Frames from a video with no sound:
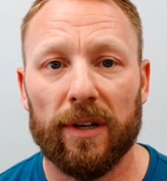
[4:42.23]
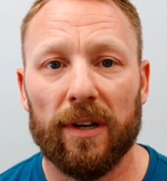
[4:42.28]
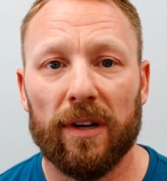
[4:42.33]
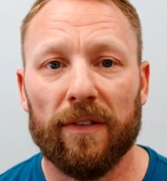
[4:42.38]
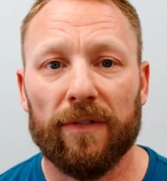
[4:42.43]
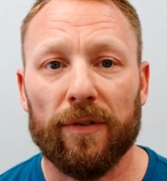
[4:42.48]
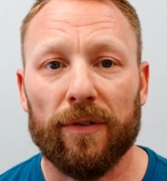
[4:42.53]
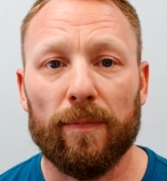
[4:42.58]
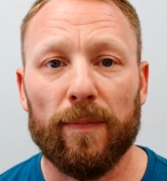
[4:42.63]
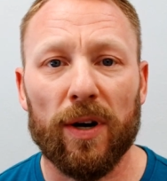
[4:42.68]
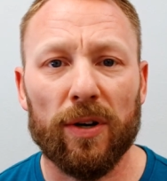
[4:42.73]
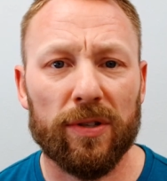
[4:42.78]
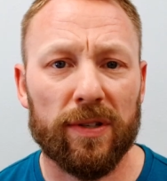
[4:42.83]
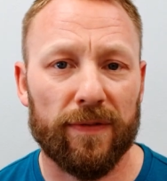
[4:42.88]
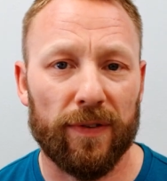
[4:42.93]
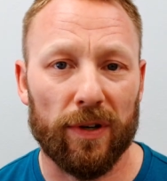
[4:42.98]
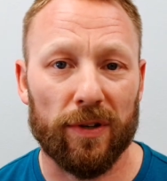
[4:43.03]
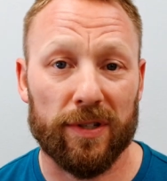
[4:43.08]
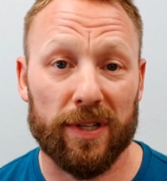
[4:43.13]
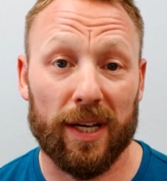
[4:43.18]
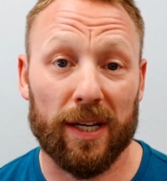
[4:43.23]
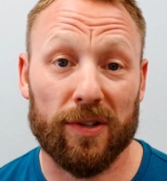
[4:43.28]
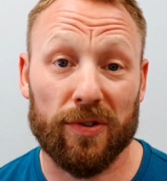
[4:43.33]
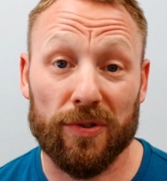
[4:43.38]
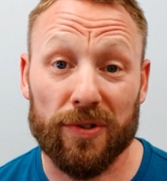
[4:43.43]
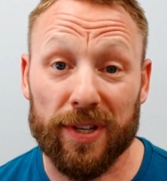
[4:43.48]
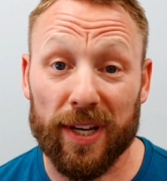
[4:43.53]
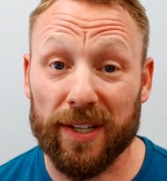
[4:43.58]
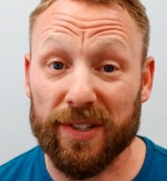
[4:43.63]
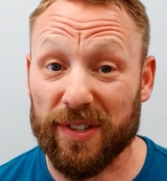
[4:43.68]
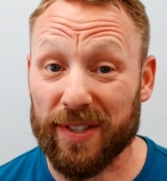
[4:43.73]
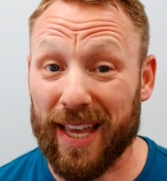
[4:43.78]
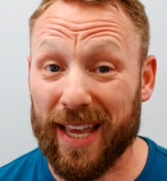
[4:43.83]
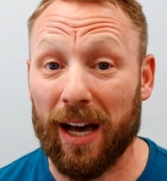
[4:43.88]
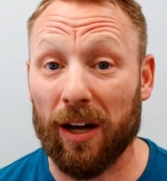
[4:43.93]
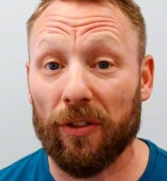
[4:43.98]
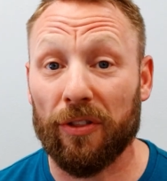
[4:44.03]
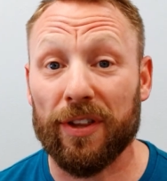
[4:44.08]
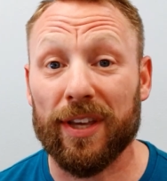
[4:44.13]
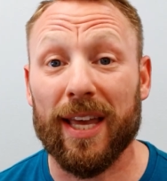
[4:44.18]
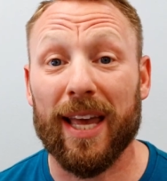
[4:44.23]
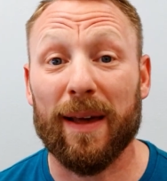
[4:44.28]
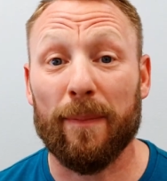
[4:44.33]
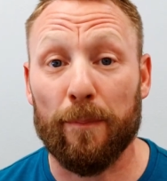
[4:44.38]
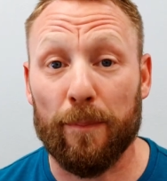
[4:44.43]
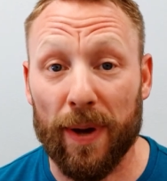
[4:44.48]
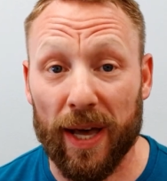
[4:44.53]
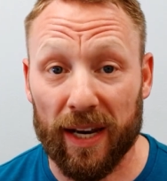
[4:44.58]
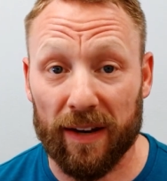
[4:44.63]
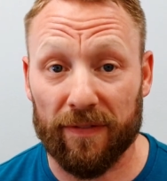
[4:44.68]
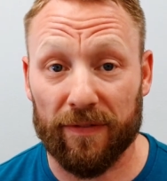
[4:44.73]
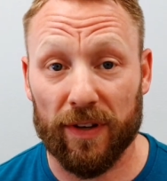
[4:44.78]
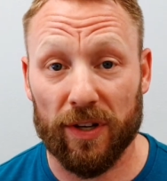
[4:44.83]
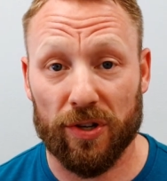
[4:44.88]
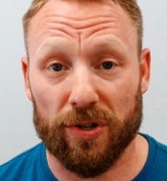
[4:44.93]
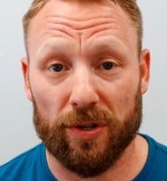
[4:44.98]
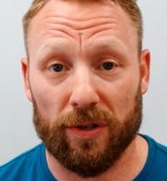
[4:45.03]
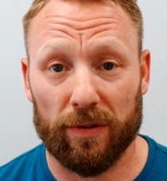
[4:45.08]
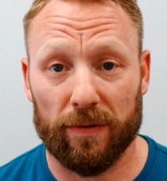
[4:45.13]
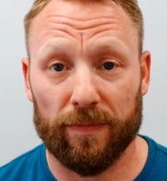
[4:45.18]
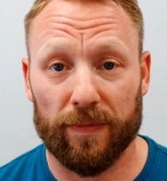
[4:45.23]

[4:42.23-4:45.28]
For most folks, exercise is healthy and beneficial.